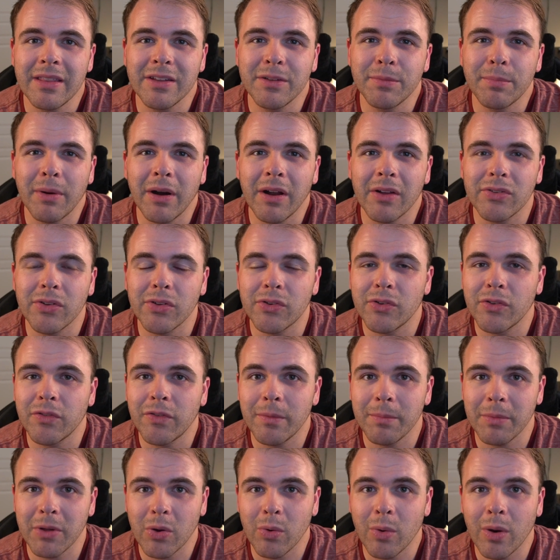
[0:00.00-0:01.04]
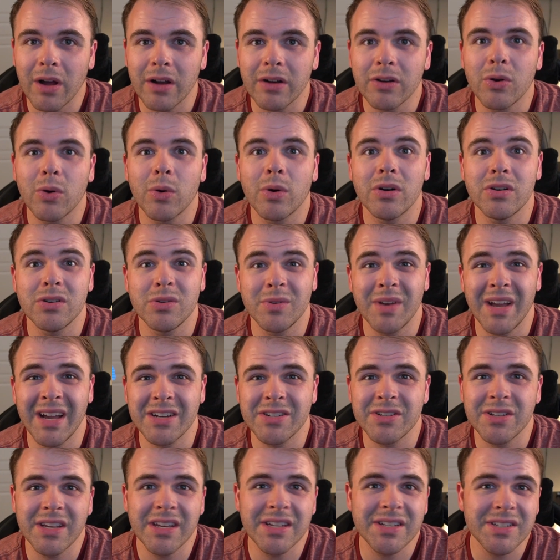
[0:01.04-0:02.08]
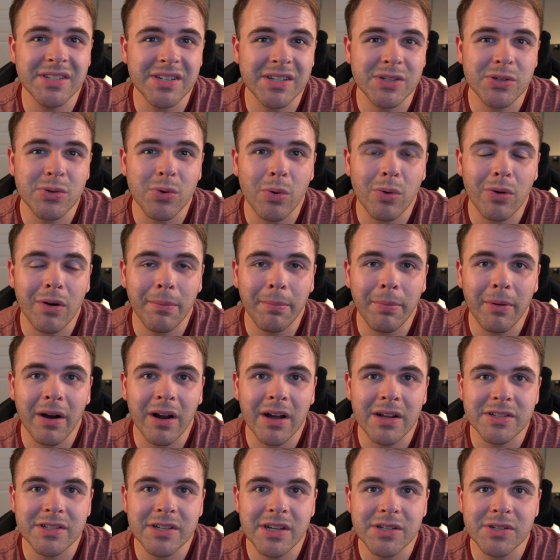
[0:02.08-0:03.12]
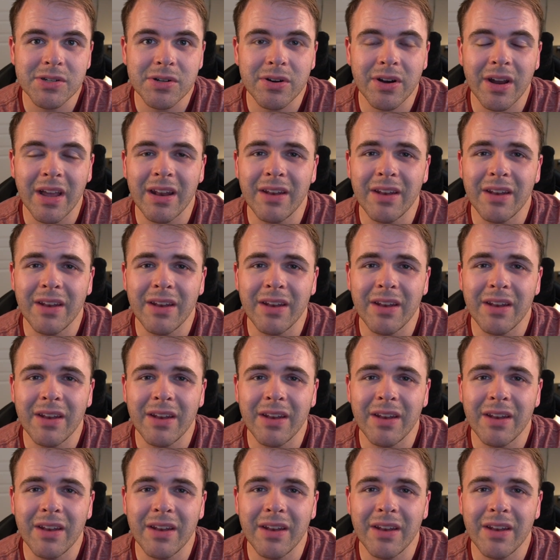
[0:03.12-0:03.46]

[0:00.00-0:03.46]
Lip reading: this processor from the quad core to actually a 6-core processor.